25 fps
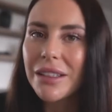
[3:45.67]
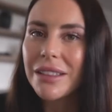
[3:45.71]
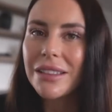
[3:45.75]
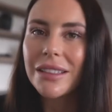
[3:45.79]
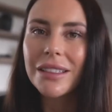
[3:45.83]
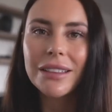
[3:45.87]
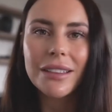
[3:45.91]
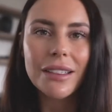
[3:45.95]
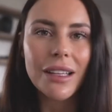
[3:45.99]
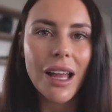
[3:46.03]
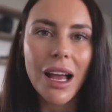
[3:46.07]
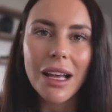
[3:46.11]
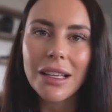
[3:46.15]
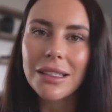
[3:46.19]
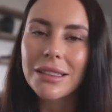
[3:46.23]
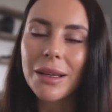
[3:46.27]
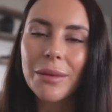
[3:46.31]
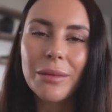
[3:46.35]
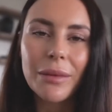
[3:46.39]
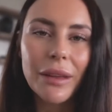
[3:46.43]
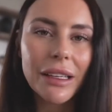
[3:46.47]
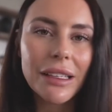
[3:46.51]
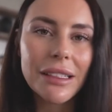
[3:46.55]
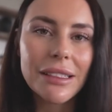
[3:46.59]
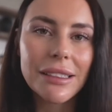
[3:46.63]
This is not
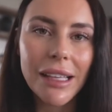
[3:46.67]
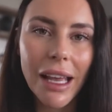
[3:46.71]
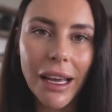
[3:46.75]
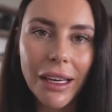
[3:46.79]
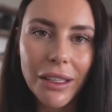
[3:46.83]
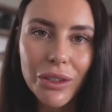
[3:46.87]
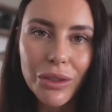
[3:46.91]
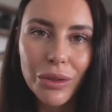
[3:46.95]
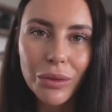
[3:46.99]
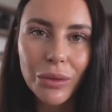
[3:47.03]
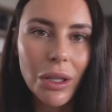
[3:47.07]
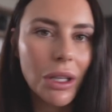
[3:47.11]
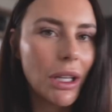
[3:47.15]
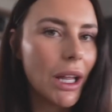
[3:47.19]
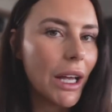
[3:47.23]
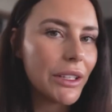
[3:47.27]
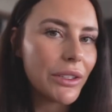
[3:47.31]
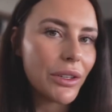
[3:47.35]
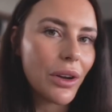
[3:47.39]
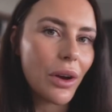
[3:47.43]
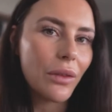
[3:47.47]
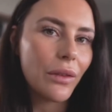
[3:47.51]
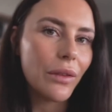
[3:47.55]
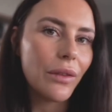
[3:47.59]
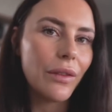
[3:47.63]
something sexual. I
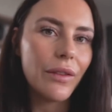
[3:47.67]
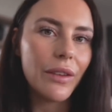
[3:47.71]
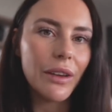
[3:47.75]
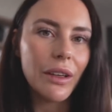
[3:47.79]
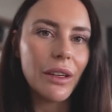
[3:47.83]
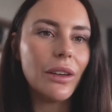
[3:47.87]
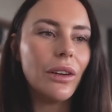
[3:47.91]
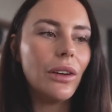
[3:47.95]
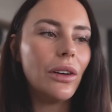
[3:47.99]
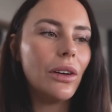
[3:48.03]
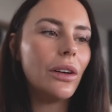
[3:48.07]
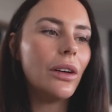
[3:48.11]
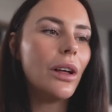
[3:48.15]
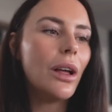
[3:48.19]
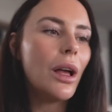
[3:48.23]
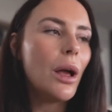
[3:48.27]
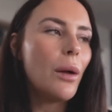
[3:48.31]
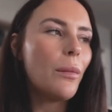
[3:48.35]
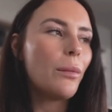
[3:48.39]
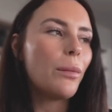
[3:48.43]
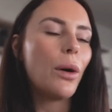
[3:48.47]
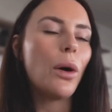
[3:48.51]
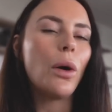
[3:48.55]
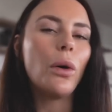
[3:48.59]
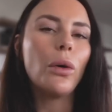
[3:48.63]
don't feel
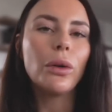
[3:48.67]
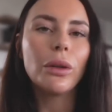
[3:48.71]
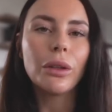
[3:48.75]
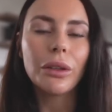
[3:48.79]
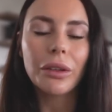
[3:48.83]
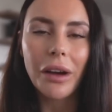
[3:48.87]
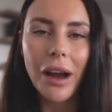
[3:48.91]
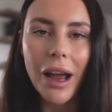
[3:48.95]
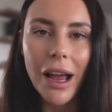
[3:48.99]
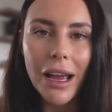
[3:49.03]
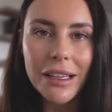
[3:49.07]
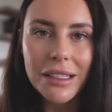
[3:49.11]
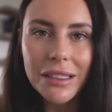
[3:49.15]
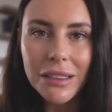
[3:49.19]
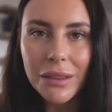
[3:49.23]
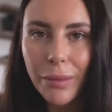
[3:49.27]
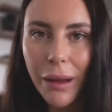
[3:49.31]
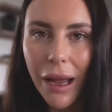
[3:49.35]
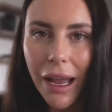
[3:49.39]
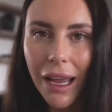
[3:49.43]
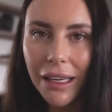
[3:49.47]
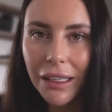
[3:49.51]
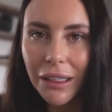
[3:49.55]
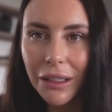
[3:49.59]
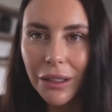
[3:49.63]
polarized
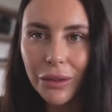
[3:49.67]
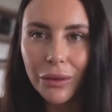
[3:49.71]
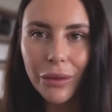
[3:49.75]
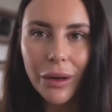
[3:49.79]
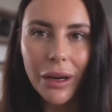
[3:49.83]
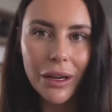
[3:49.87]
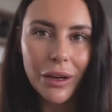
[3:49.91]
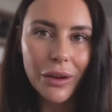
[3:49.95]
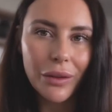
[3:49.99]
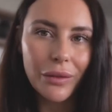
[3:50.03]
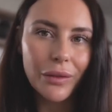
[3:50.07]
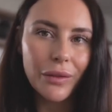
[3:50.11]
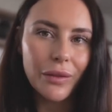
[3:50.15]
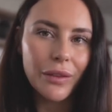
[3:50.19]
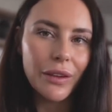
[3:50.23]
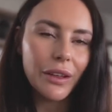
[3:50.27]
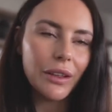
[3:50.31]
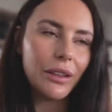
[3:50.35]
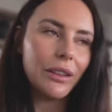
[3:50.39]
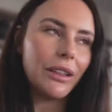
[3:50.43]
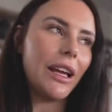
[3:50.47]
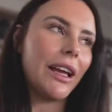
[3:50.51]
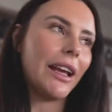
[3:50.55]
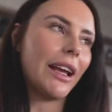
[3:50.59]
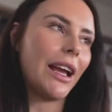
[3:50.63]
by you. I don't
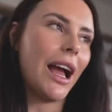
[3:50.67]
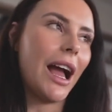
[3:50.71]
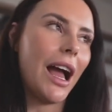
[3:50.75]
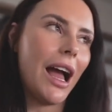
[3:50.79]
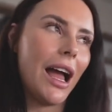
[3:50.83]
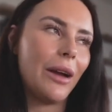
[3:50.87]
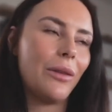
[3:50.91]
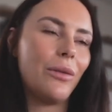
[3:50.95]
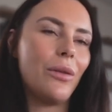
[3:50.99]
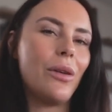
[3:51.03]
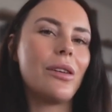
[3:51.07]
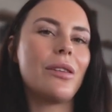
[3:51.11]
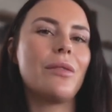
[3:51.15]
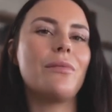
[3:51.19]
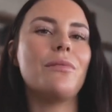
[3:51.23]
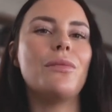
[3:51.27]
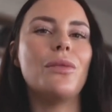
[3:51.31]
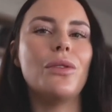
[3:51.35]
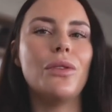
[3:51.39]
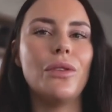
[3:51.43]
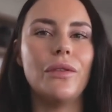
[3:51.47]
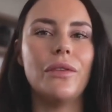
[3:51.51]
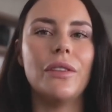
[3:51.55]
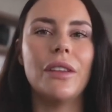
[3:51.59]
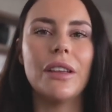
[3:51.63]
feel like I want to
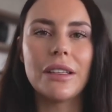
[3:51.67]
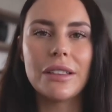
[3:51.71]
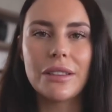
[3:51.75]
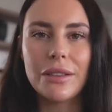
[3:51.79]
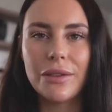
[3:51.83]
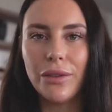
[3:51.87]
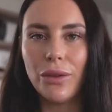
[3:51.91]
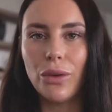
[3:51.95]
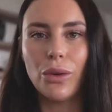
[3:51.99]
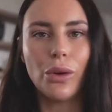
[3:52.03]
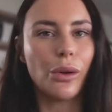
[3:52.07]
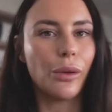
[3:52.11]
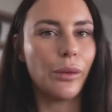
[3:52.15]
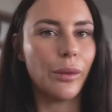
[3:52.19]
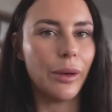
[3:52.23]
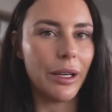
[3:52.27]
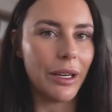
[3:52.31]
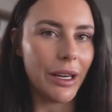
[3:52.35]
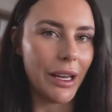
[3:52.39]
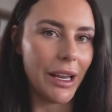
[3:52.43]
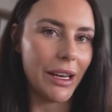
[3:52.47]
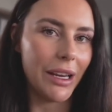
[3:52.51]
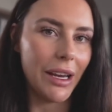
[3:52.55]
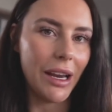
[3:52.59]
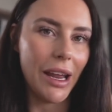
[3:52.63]
move this forward
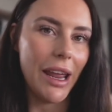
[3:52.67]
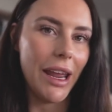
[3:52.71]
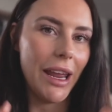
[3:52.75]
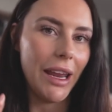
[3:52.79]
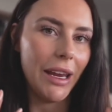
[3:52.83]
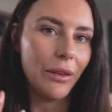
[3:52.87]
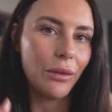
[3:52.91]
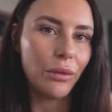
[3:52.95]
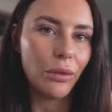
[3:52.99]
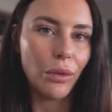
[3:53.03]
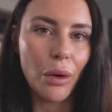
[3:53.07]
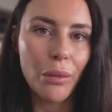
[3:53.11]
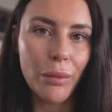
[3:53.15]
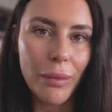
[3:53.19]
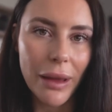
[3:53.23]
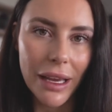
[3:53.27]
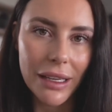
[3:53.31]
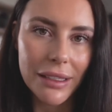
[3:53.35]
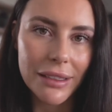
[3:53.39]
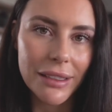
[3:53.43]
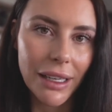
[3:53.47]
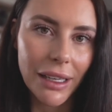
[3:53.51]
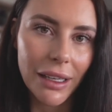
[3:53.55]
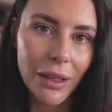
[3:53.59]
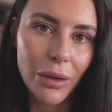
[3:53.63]
in a
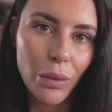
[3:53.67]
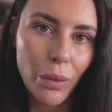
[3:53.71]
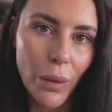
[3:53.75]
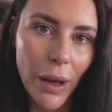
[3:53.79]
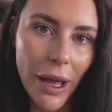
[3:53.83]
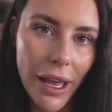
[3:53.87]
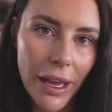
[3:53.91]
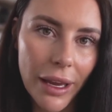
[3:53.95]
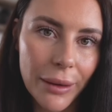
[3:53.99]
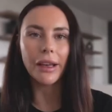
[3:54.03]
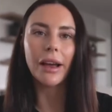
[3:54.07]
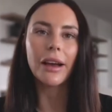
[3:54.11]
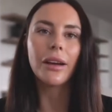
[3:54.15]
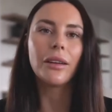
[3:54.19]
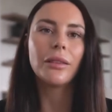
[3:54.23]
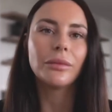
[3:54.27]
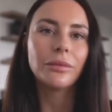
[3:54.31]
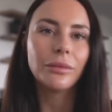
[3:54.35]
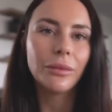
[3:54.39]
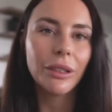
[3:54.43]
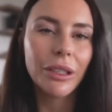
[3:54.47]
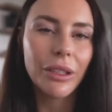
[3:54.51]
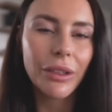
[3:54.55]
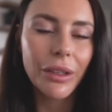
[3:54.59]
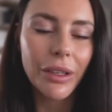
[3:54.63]
romantic way. Now,
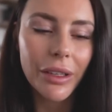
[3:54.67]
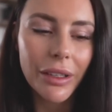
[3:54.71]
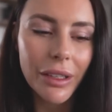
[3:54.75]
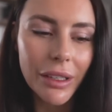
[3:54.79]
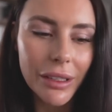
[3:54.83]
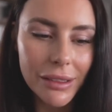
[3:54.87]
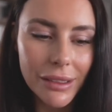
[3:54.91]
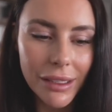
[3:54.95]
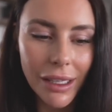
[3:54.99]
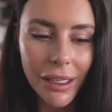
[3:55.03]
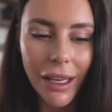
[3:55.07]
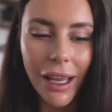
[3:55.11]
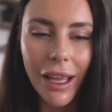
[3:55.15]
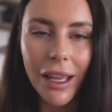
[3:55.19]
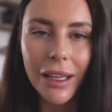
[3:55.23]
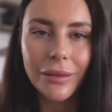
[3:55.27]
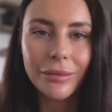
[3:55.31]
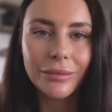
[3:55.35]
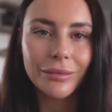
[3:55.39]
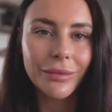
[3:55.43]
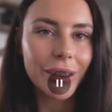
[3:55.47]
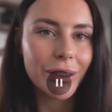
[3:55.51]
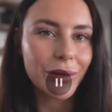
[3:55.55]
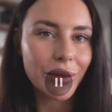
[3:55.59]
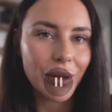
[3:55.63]
when you hear this, again,
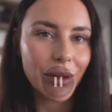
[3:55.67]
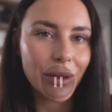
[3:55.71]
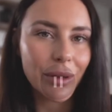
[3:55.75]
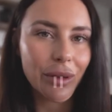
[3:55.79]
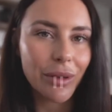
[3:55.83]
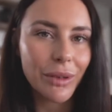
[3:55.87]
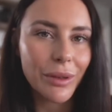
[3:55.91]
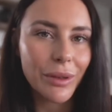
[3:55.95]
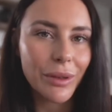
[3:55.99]
it's one of